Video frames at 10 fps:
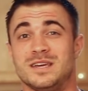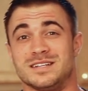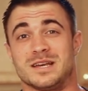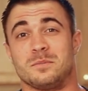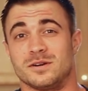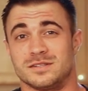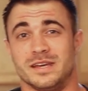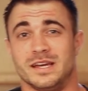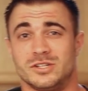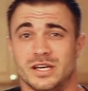me because I
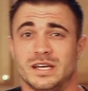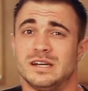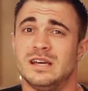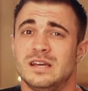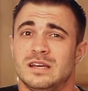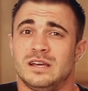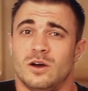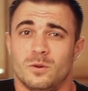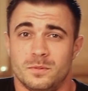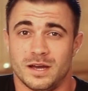personally hate chicken.
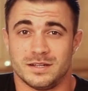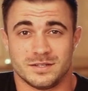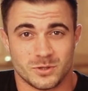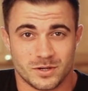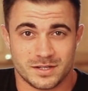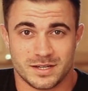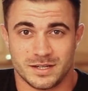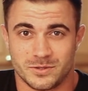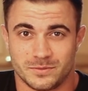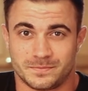Hope you guys enjoyed and stay
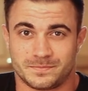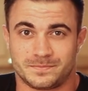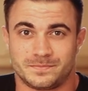tuned.